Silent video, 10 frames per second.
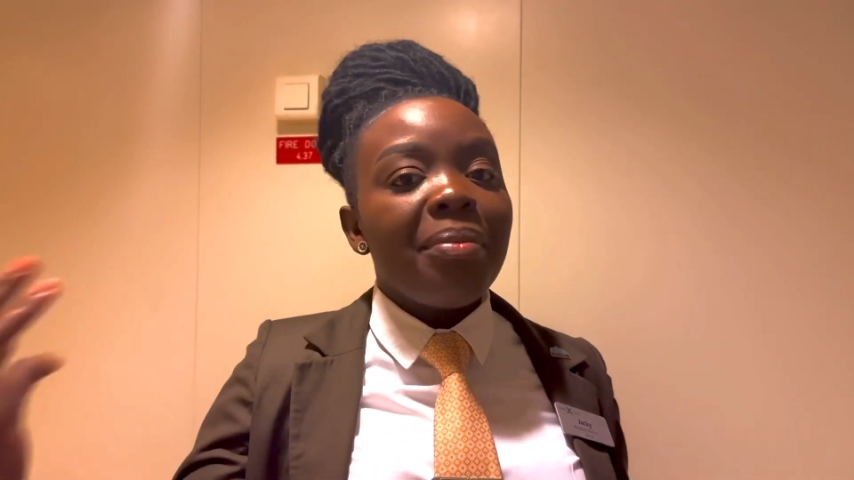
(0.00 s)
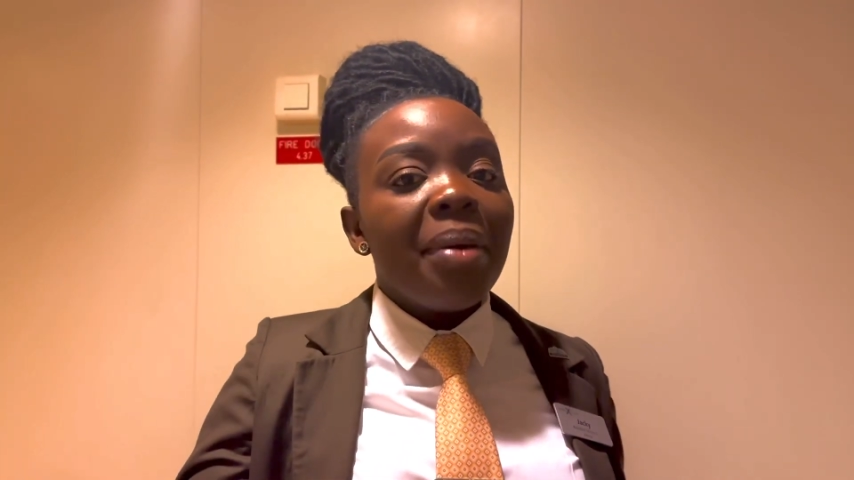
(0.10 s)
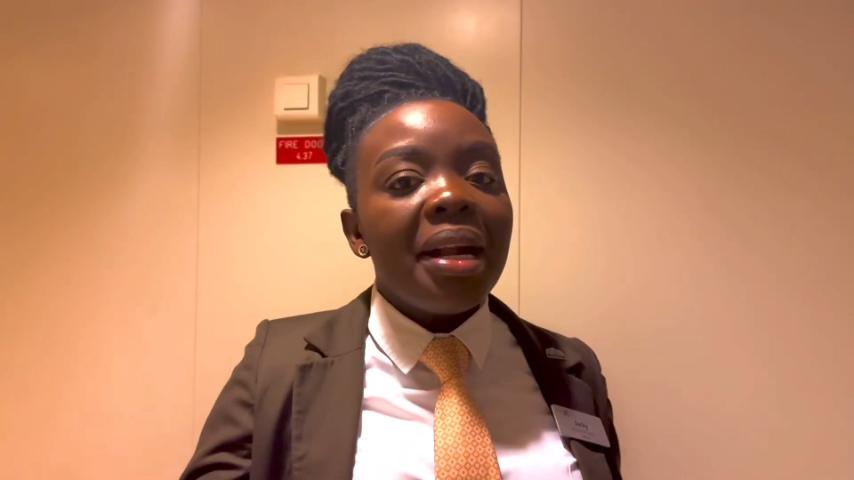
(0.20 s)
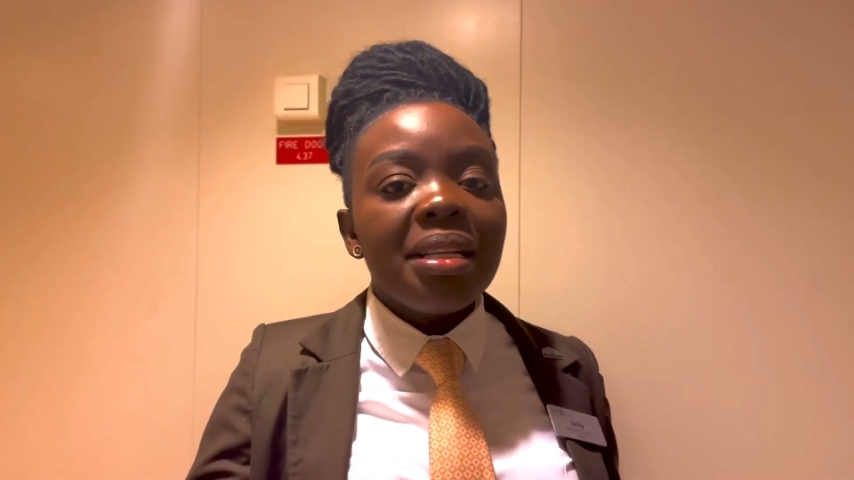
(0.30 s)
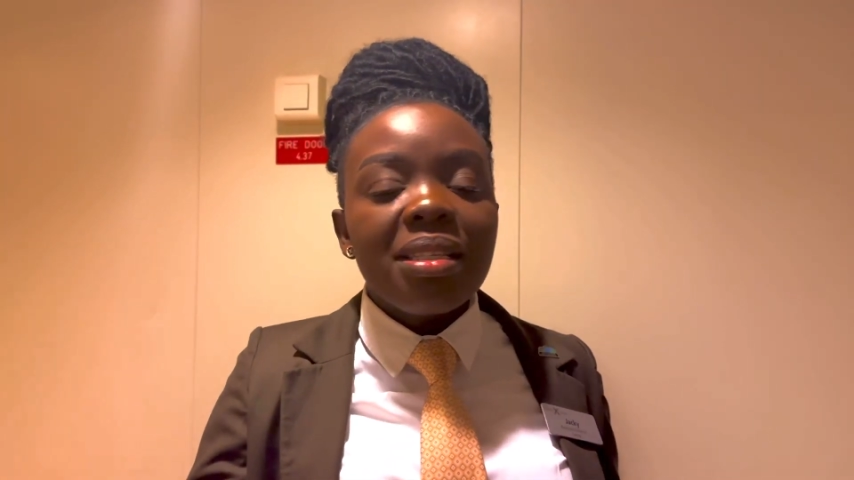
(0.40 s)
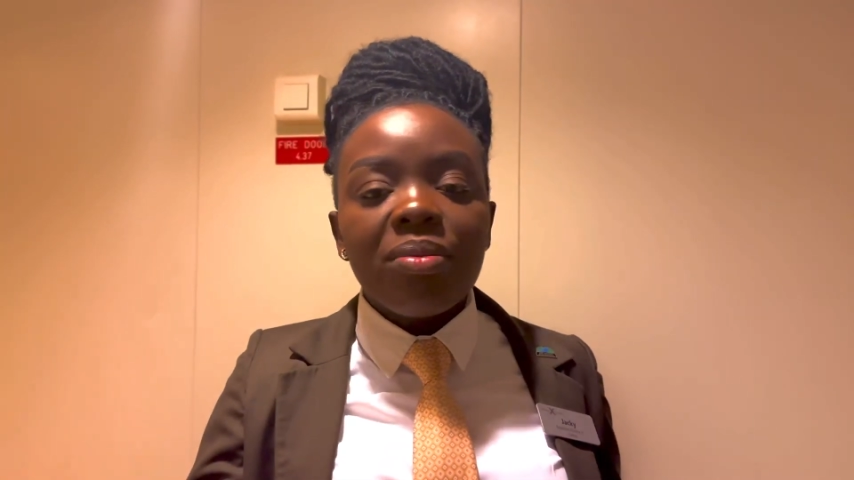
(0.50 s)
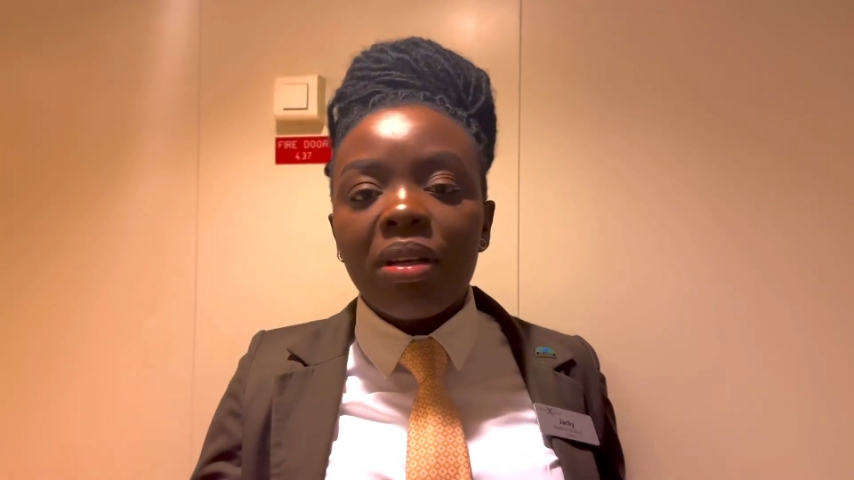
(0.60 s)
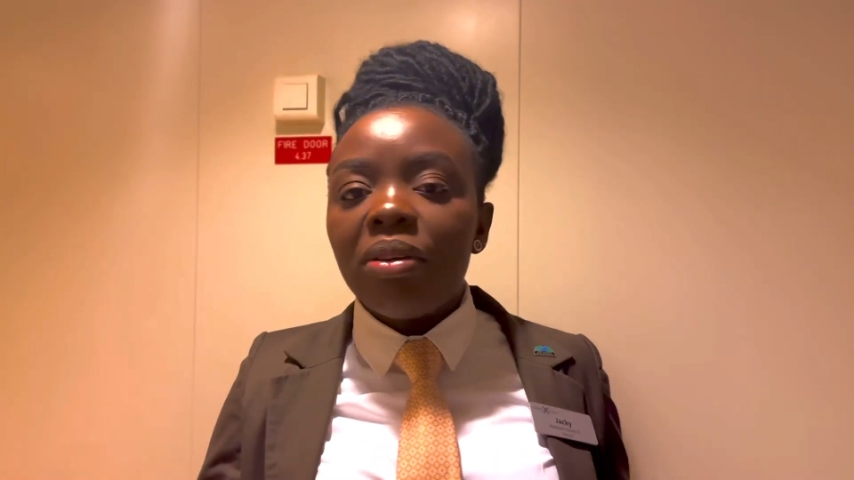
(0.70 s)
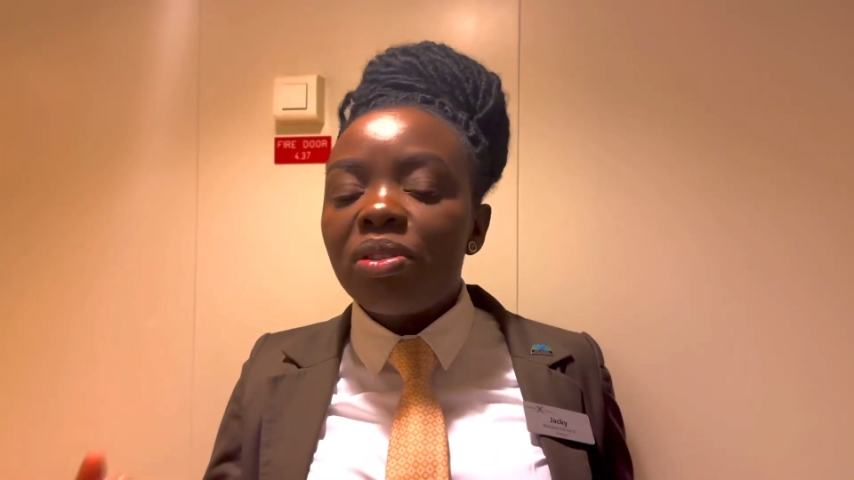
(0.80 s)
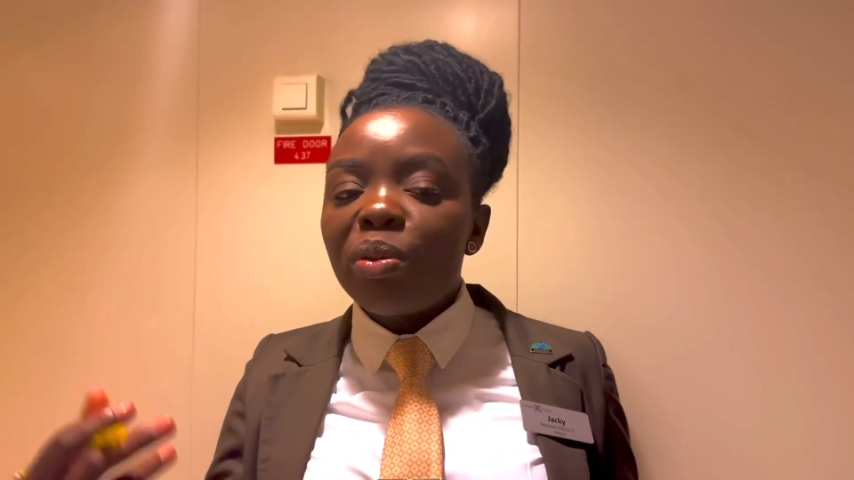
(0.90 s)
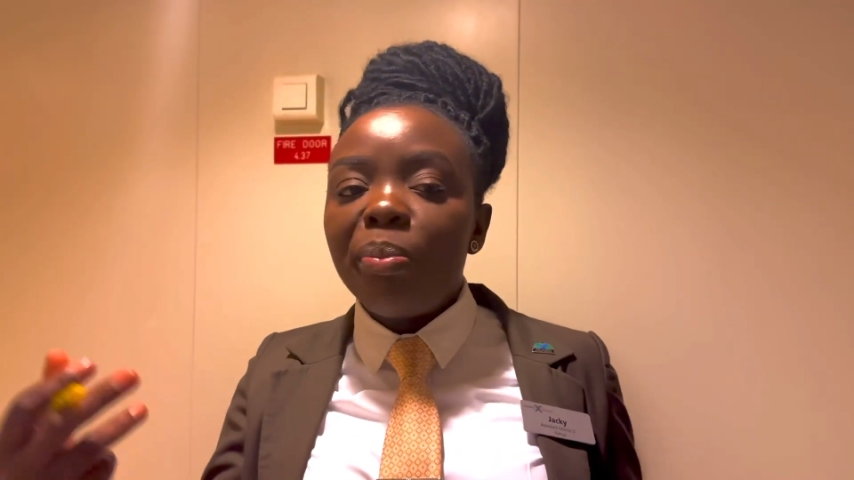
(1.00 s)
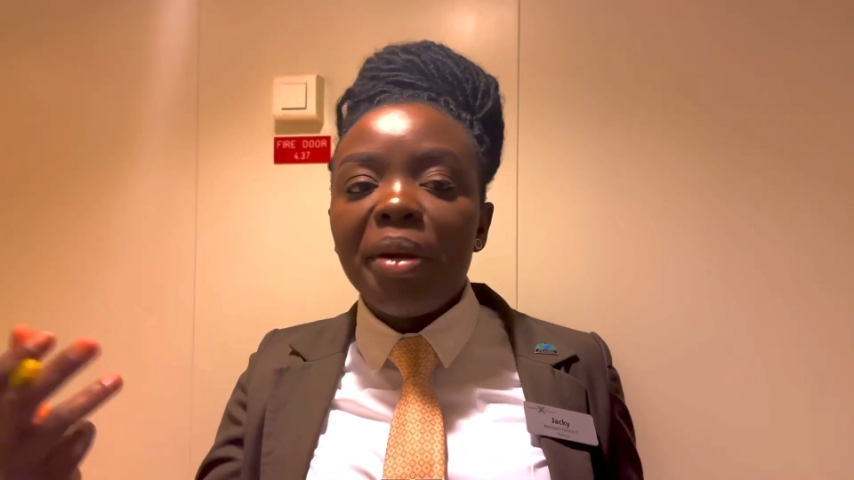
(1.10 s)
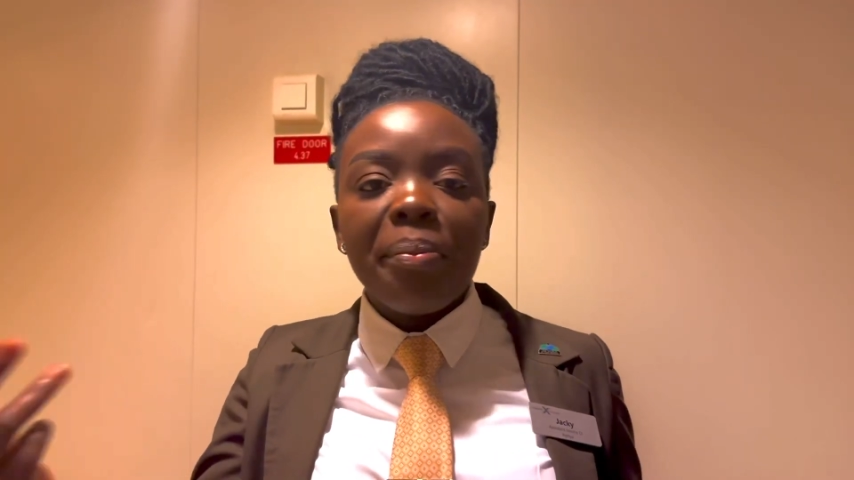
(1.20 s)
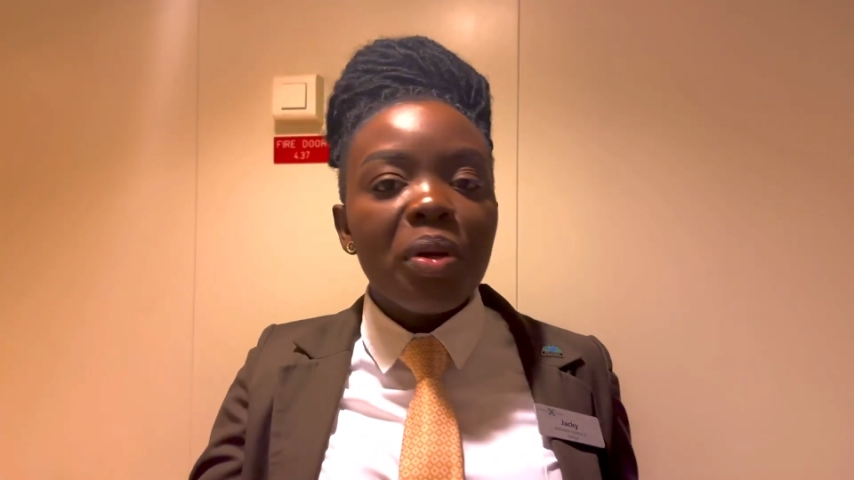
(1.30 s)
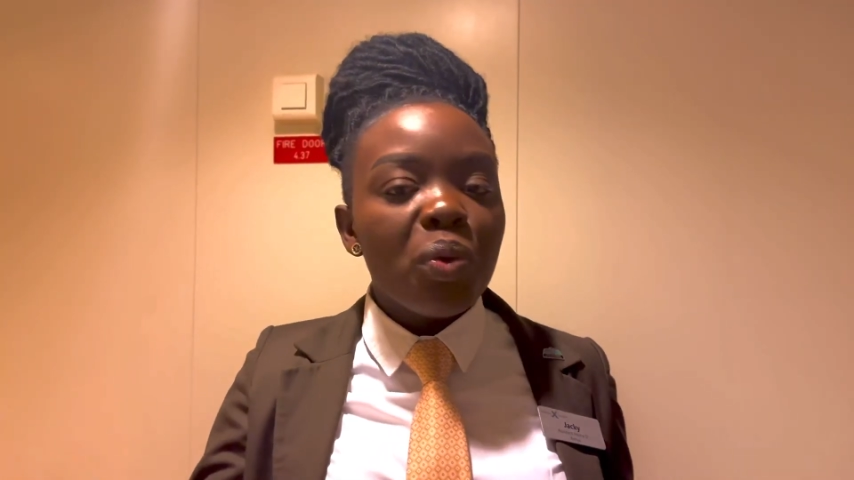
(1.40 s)
Martin, we go to
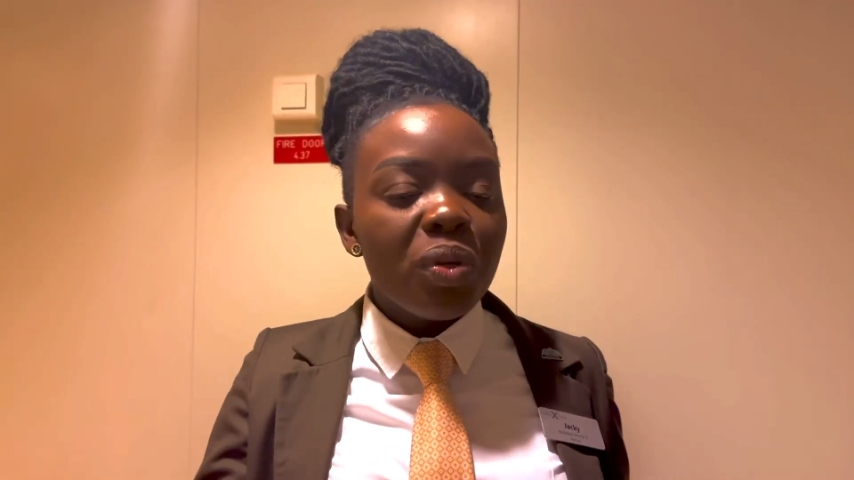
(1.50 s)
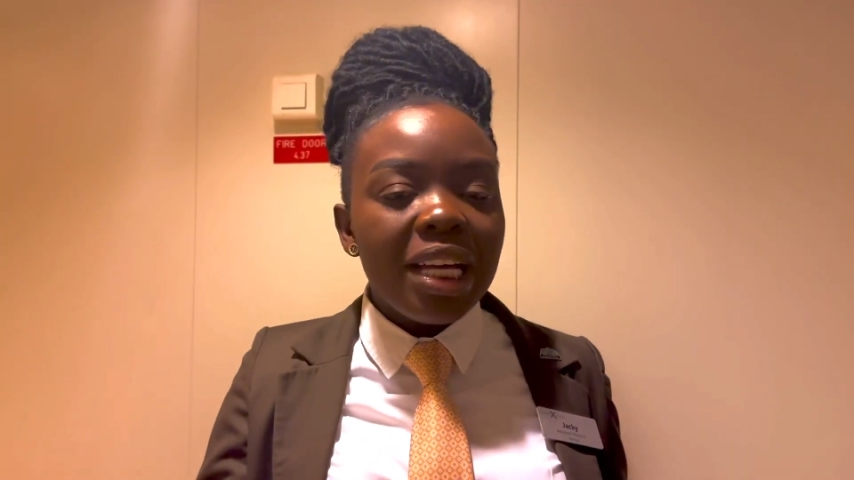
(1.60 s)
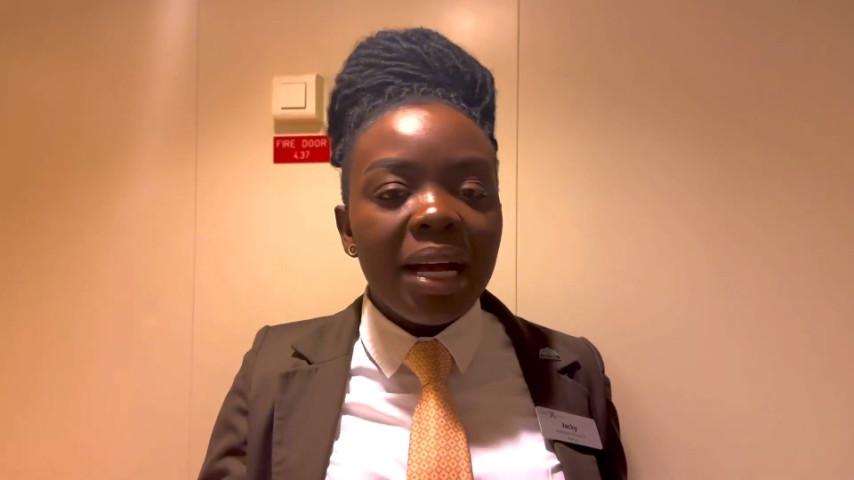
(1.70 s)
Bermuda,